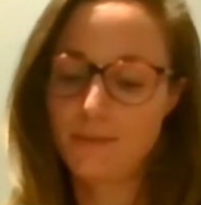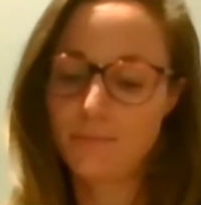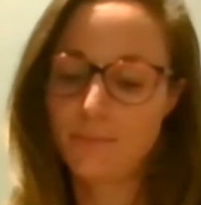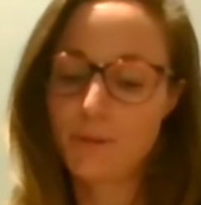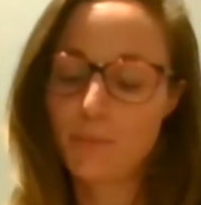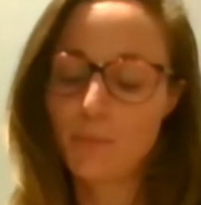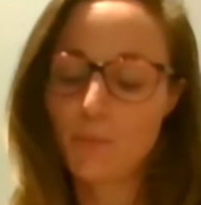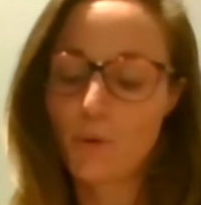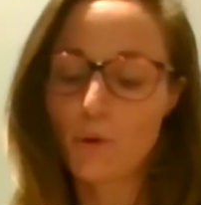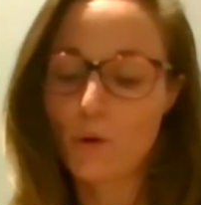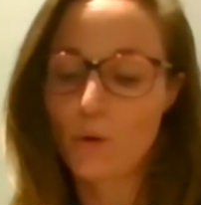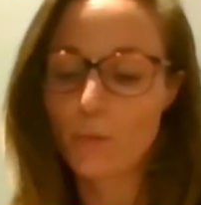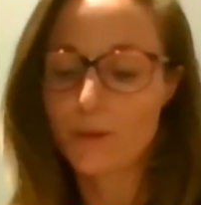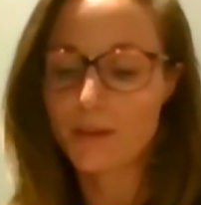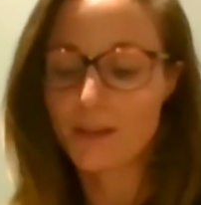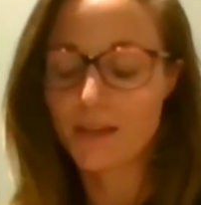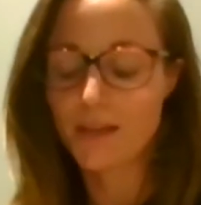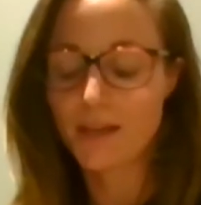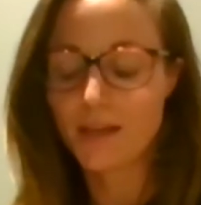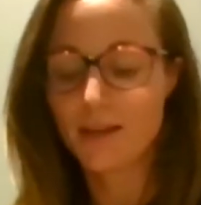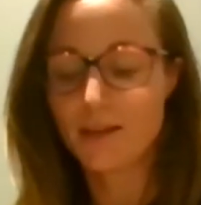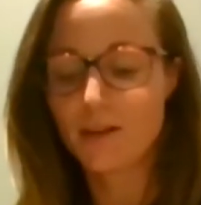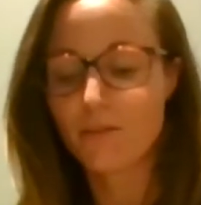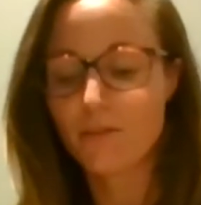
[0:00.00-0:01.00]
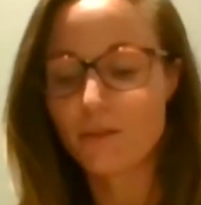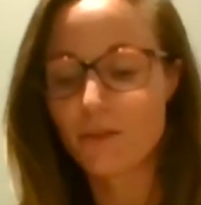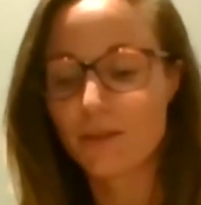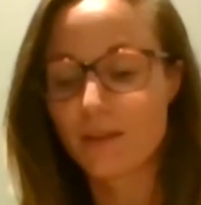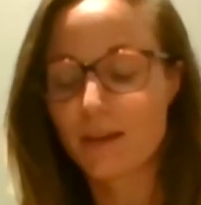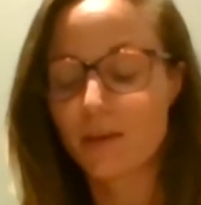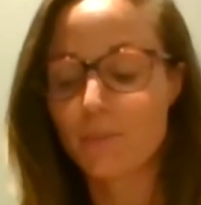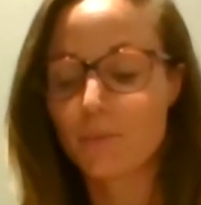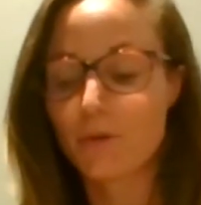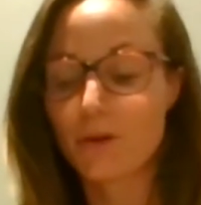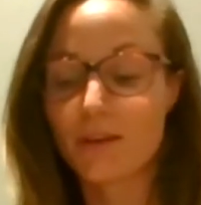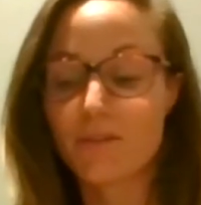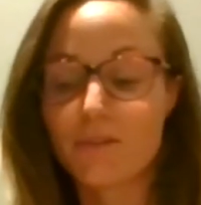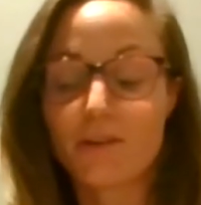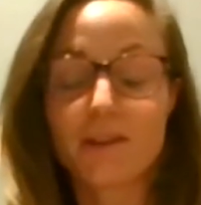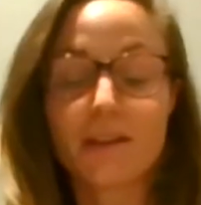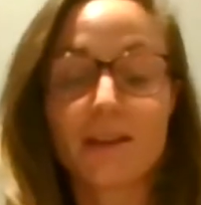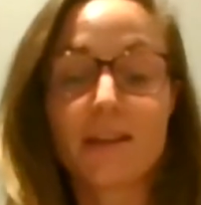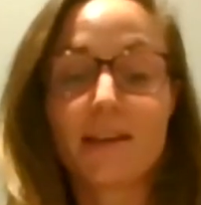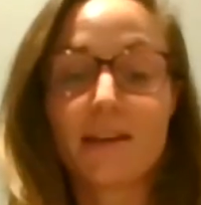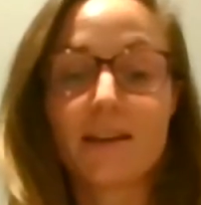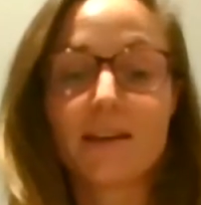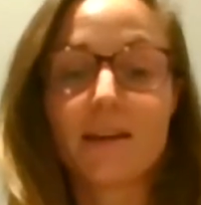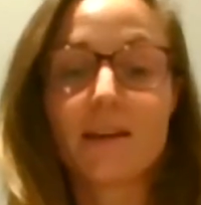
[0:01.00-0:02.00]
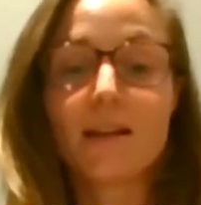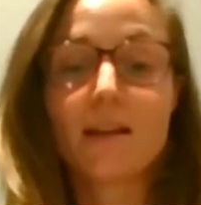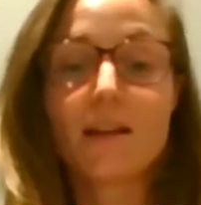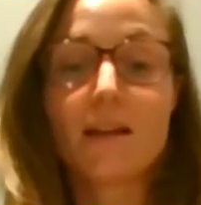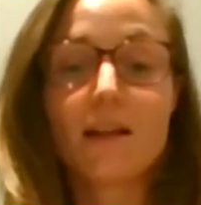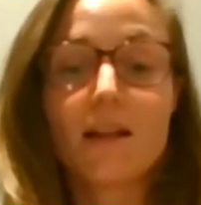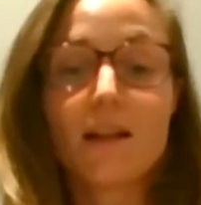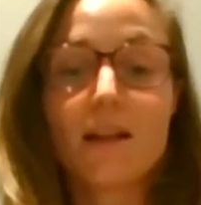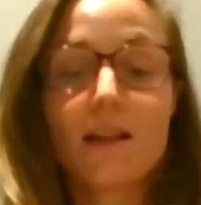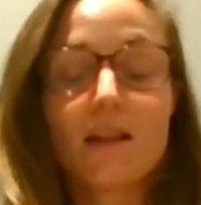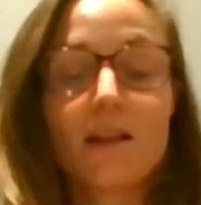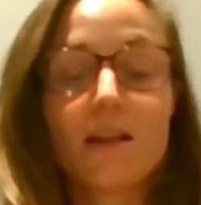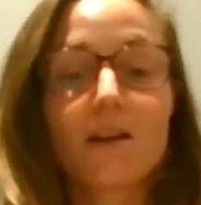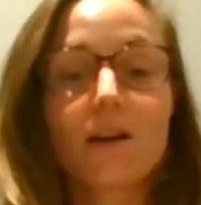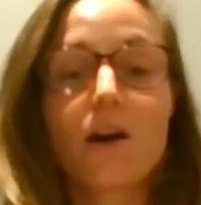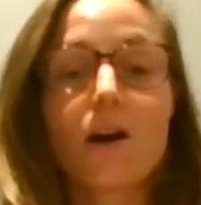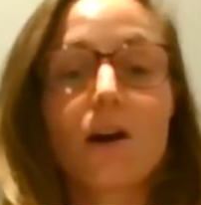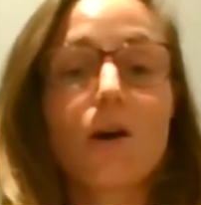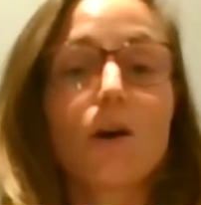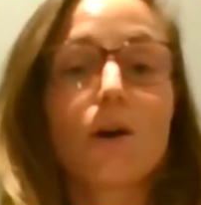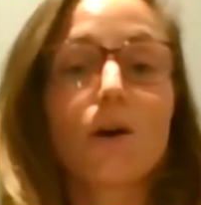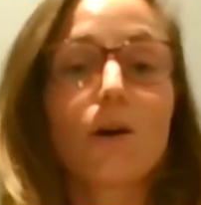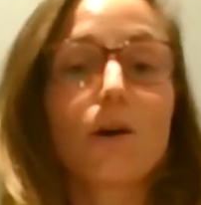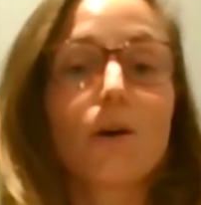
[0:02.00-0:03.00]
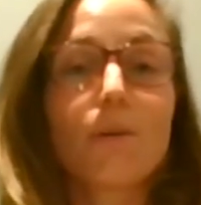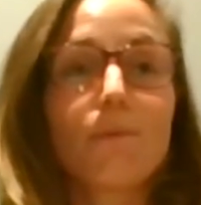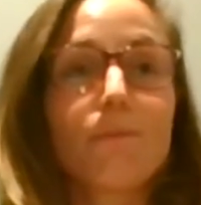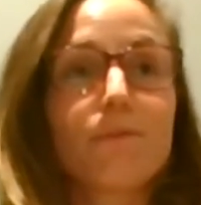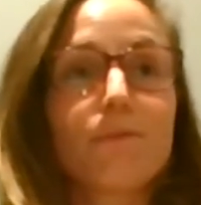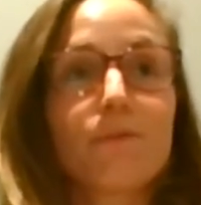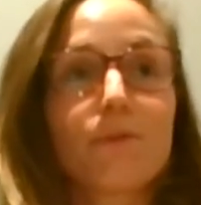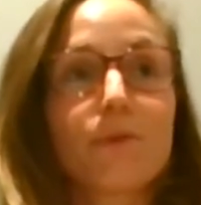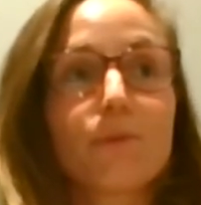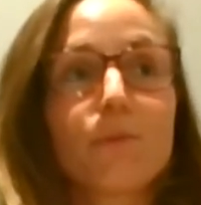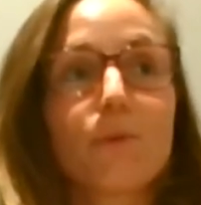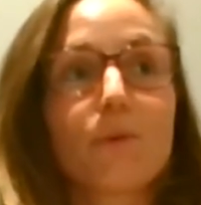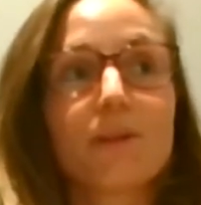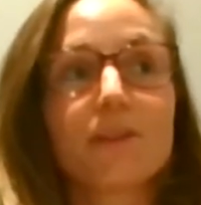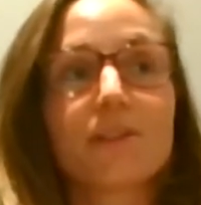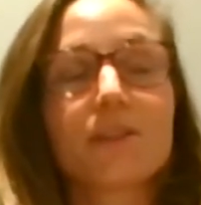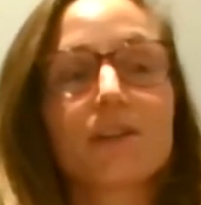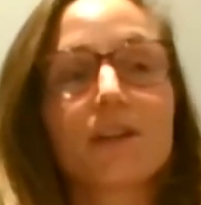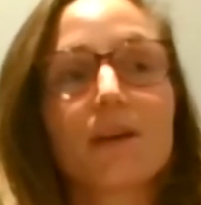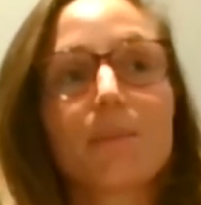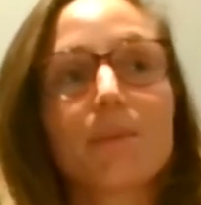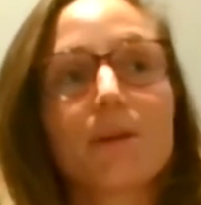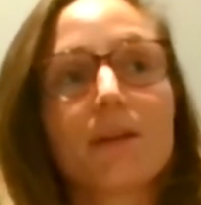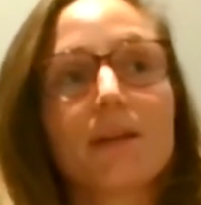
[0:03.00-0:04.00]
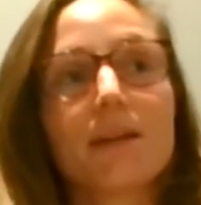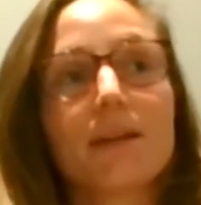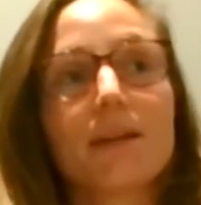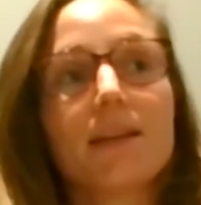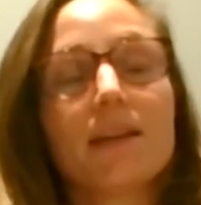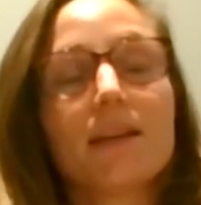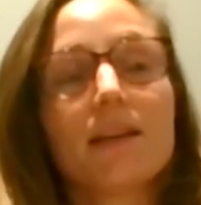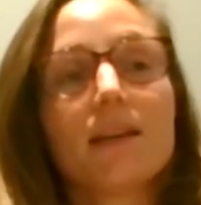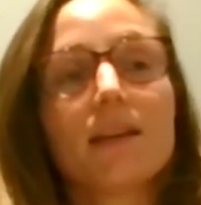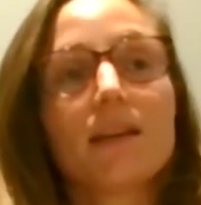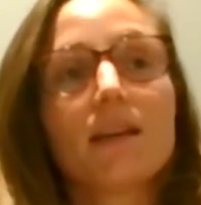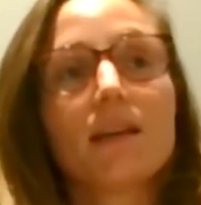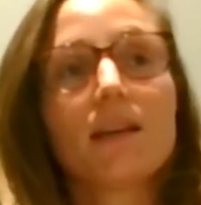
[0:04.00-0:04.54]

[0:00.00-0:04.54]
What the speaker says: bit more complicated over there, but even here, like how football is going to be,